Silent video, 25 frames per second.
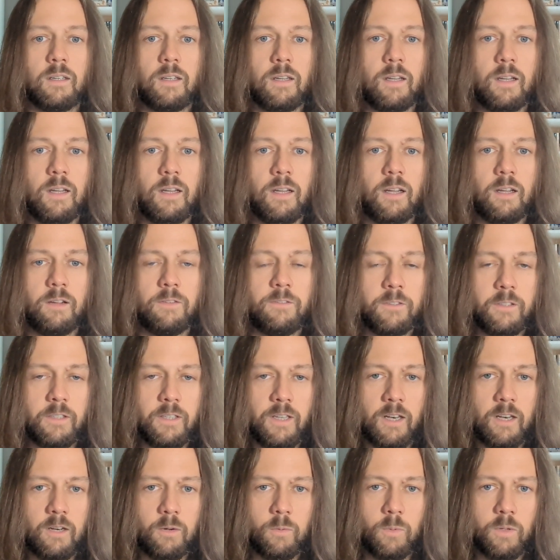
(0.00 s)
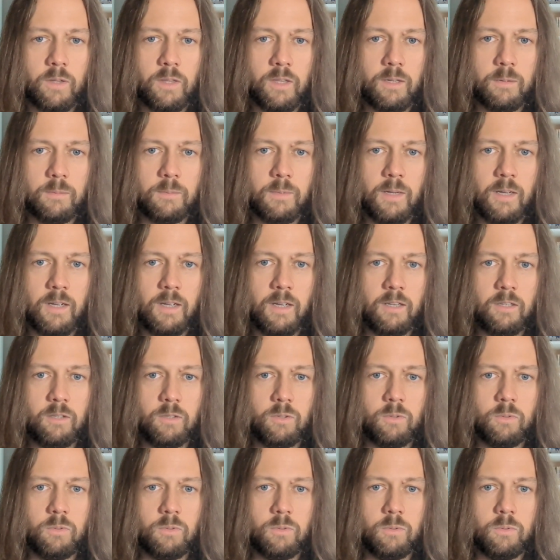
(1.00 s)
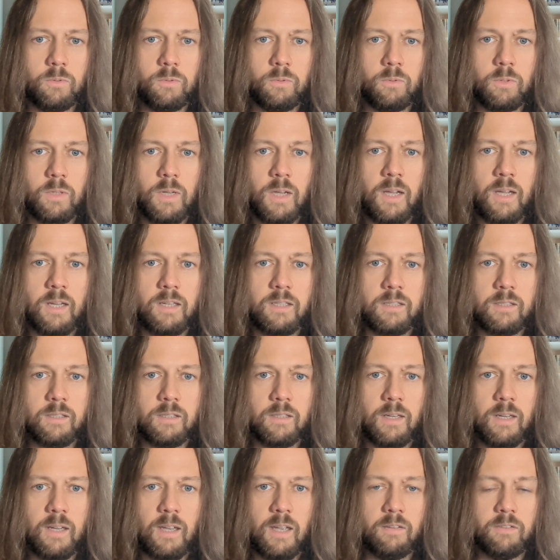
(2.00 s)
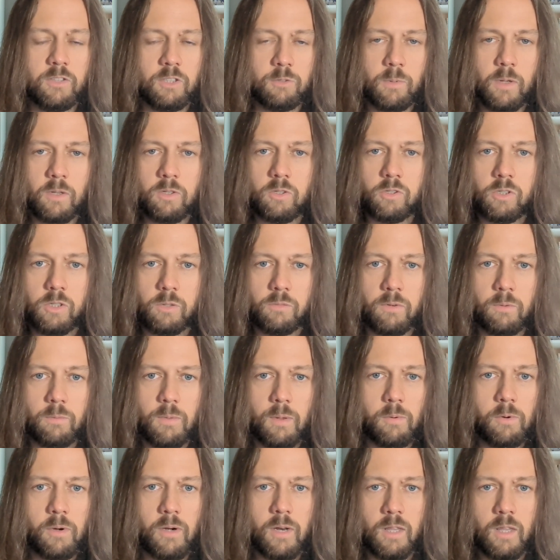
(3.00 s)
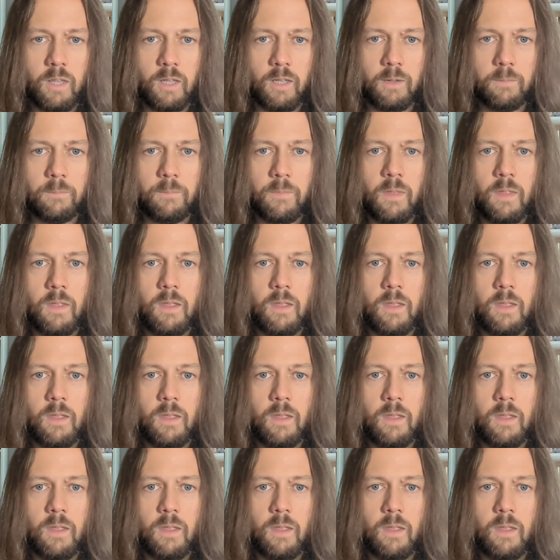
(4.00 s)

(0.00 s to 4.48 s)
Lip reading: affiliated with them. I do not have a sponsorship from them or anything,